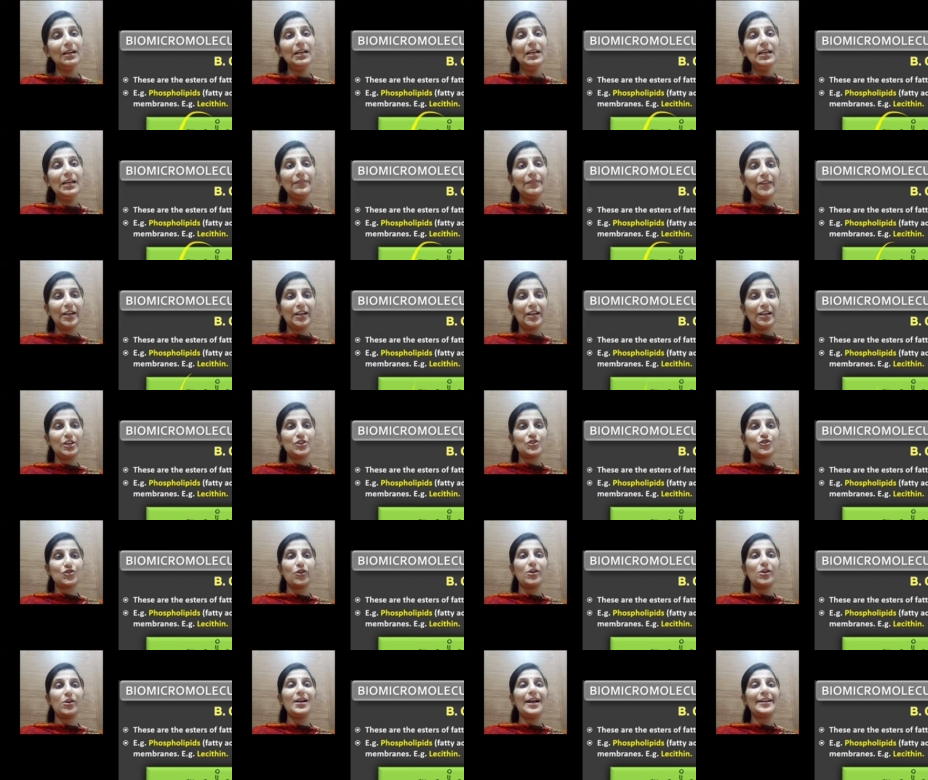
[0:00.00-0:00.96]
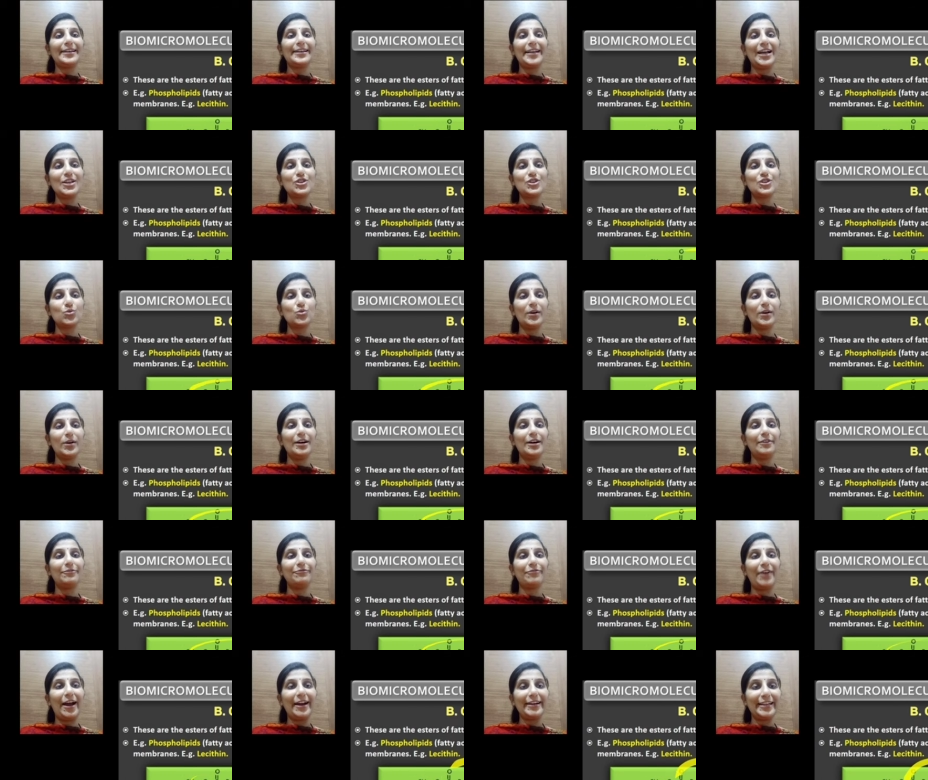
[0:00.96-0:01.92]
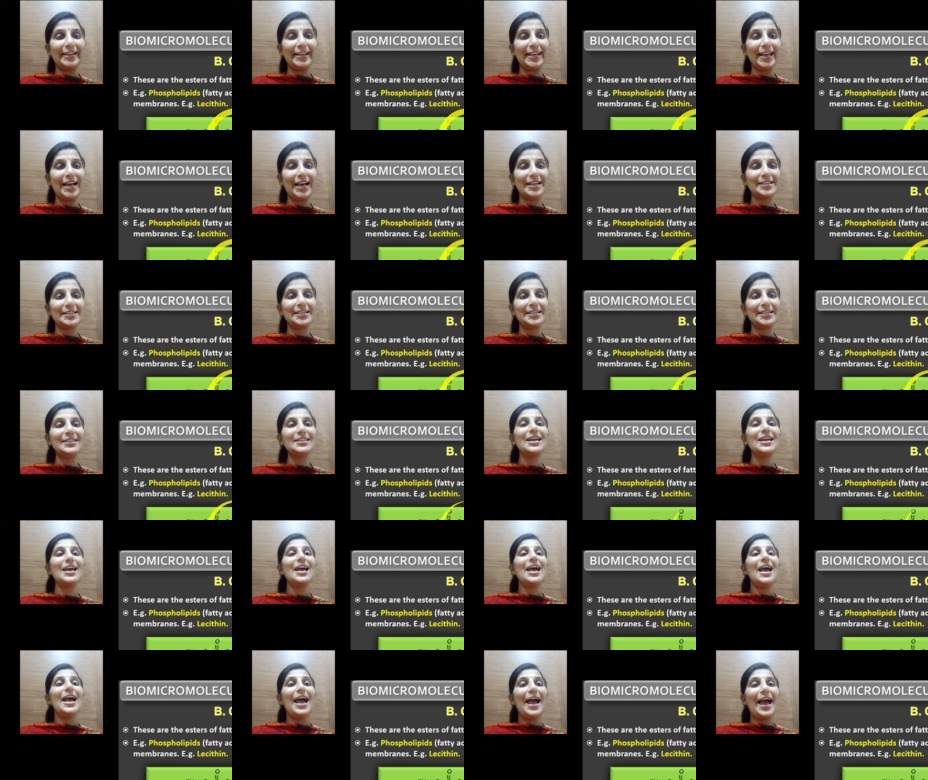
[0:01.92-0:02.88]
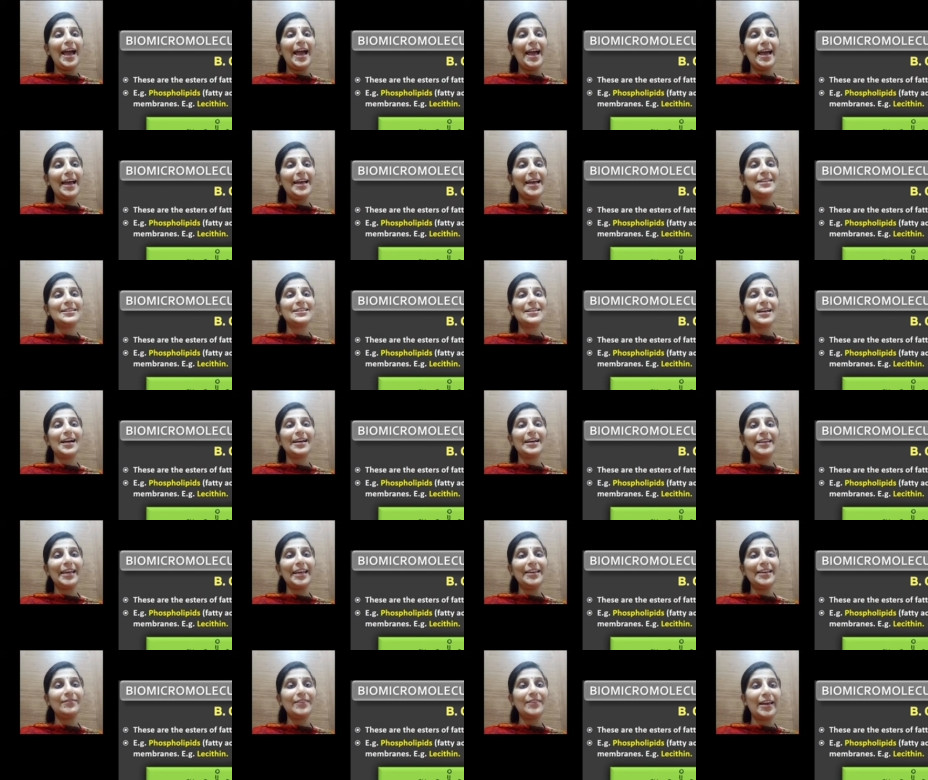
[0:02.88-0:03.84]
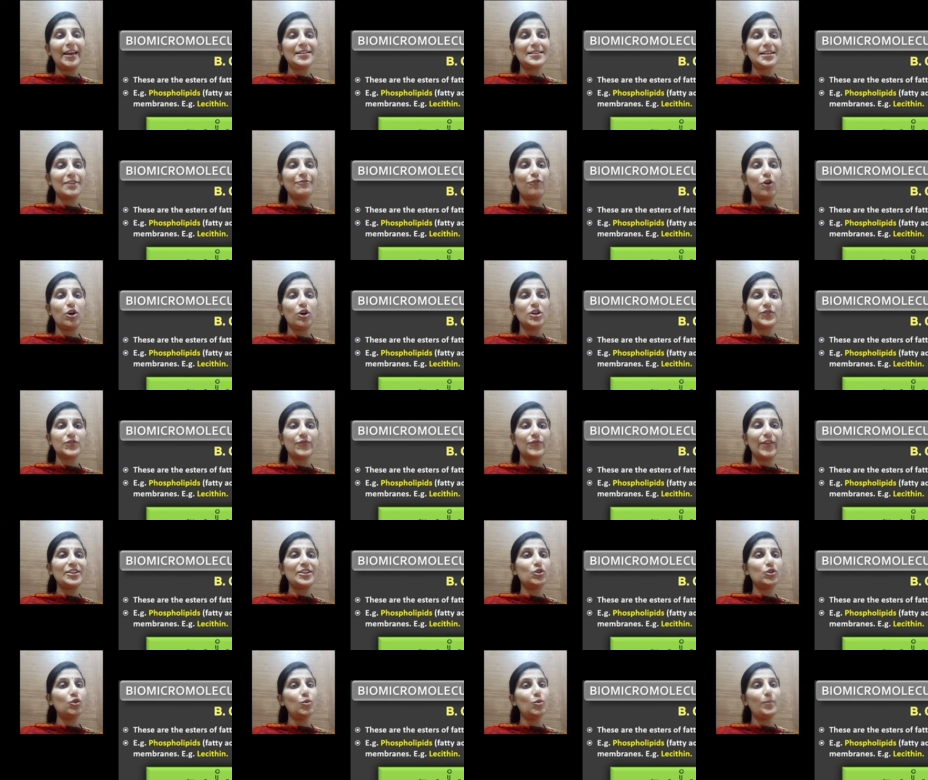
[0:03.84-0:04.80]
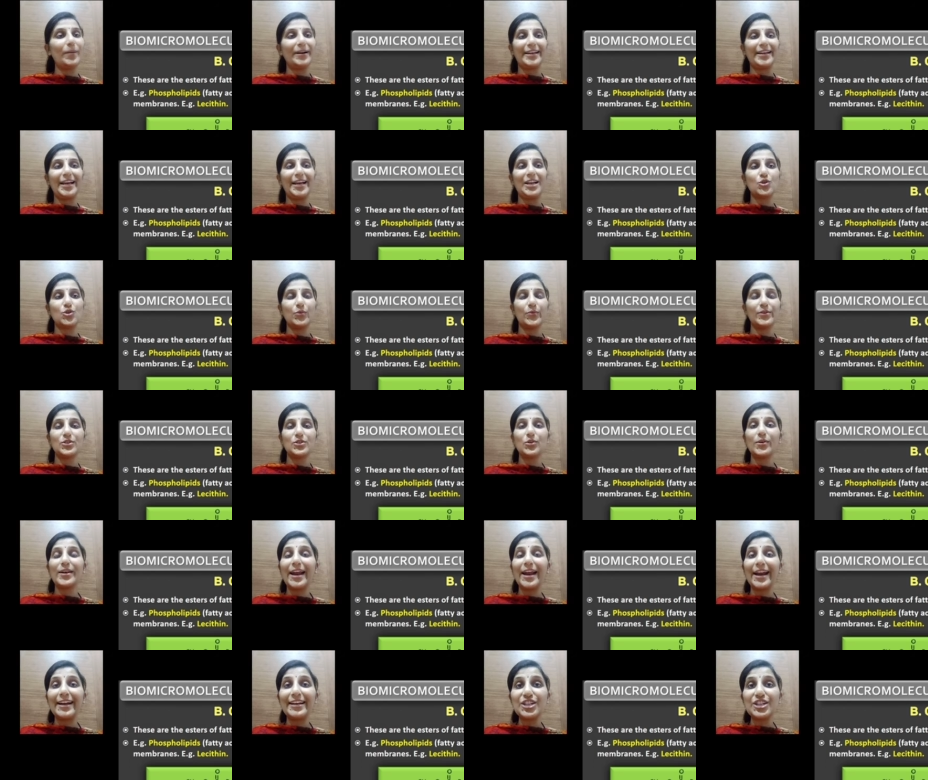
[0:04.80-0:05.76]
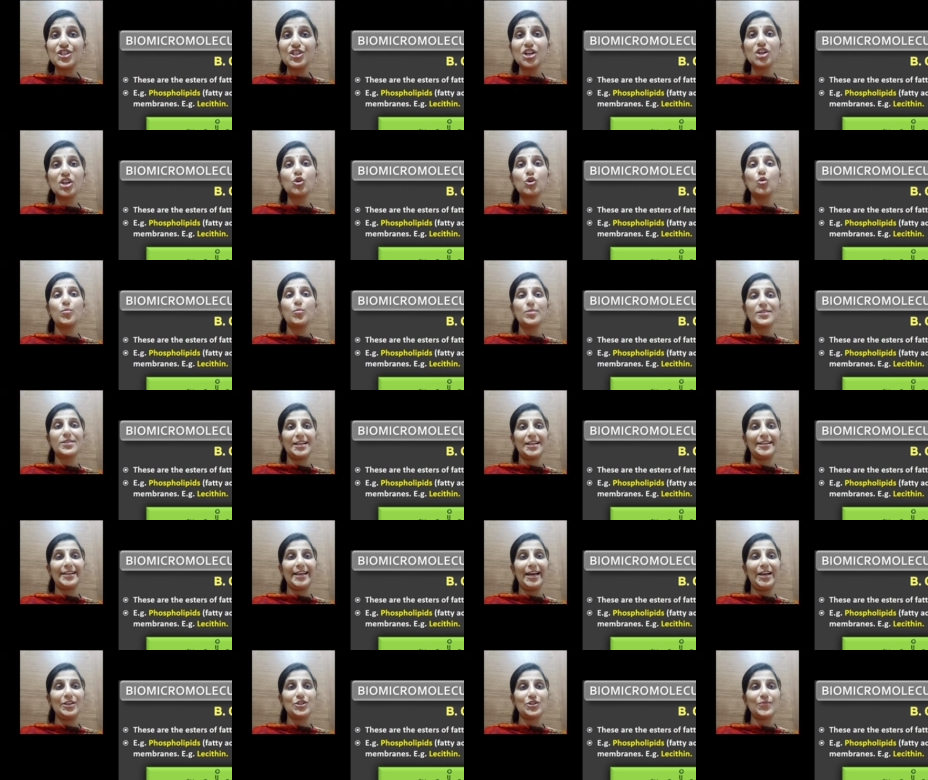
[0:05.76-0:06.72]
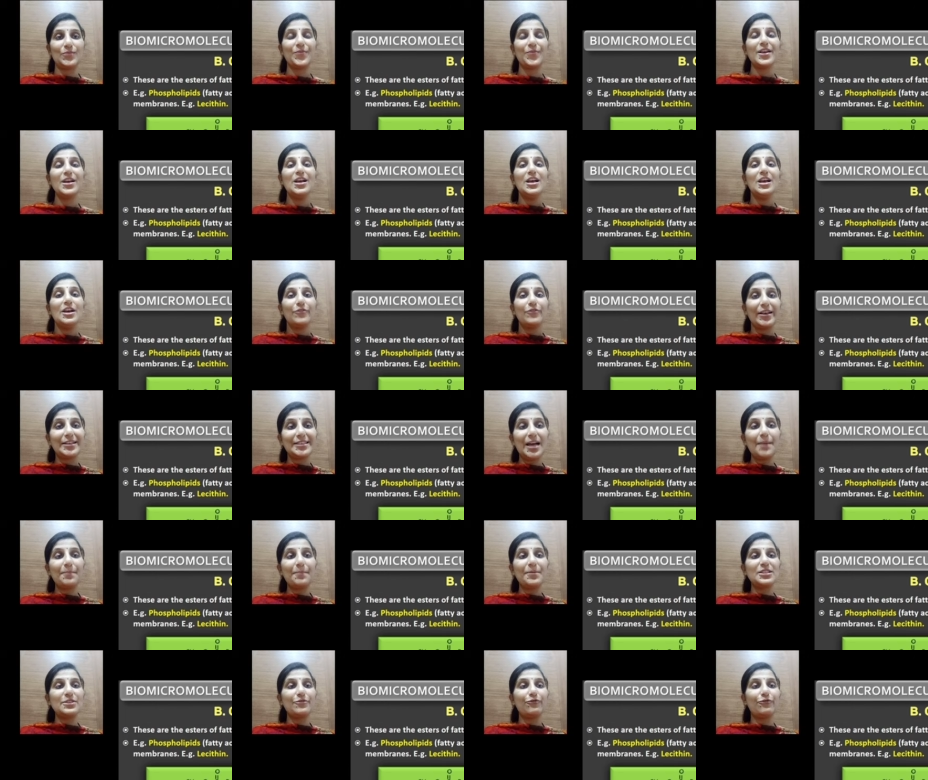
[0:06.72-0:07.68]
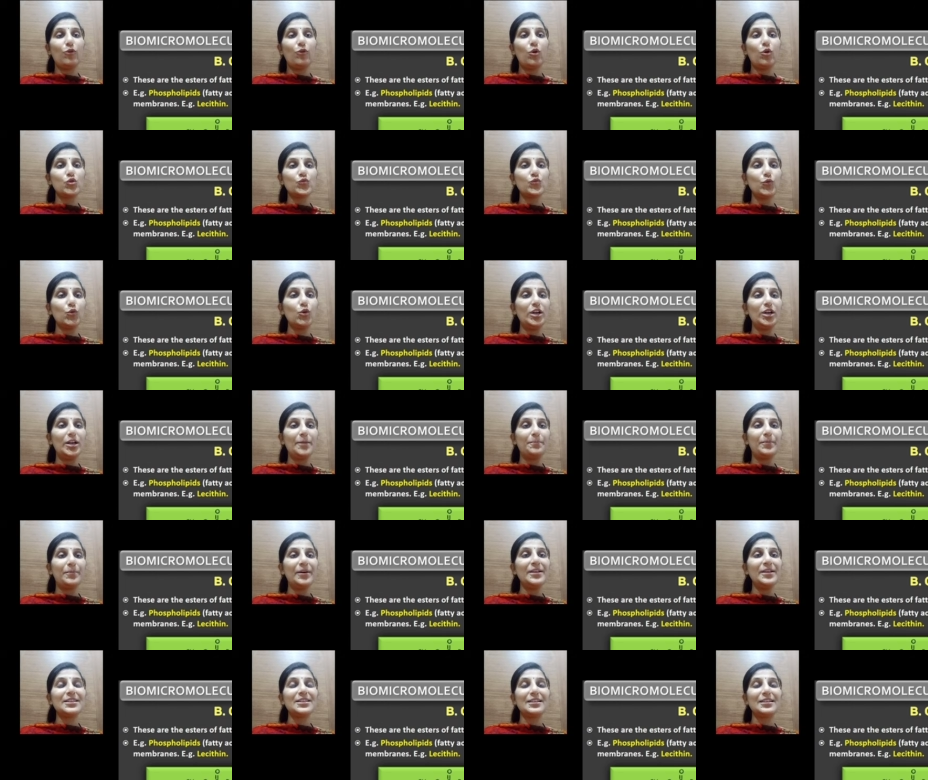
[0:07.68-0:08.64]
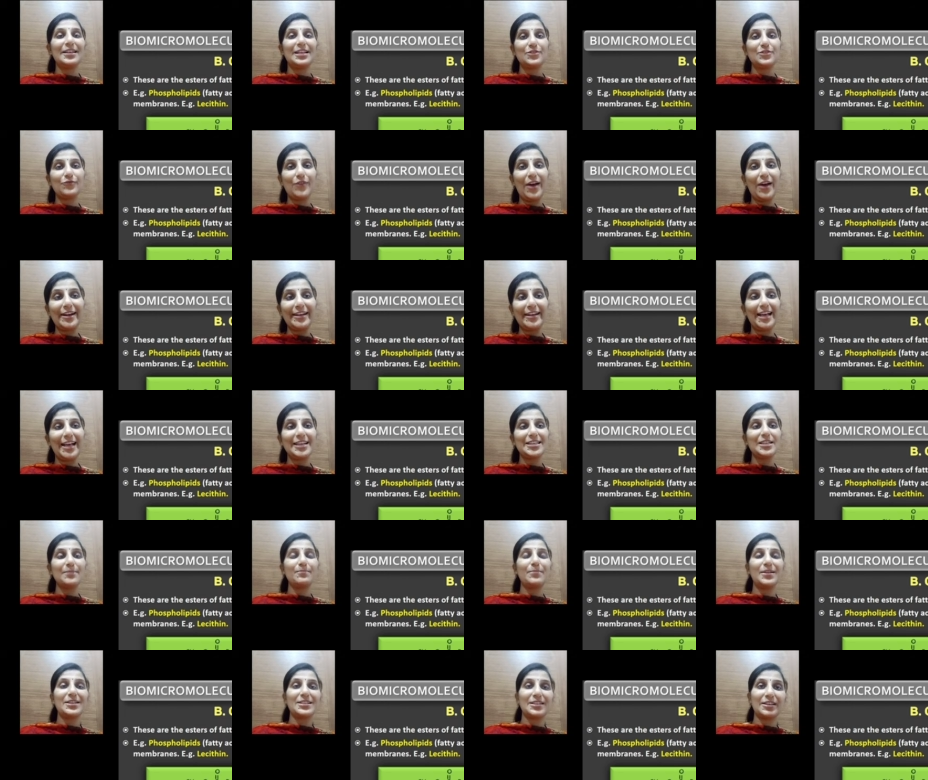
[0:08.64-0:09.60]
the glycerol attached to a fatty acid, and again there is a phosphate group attached to it. So an additional group is attached. For example, it's a phospholipids, that is fatty acid plus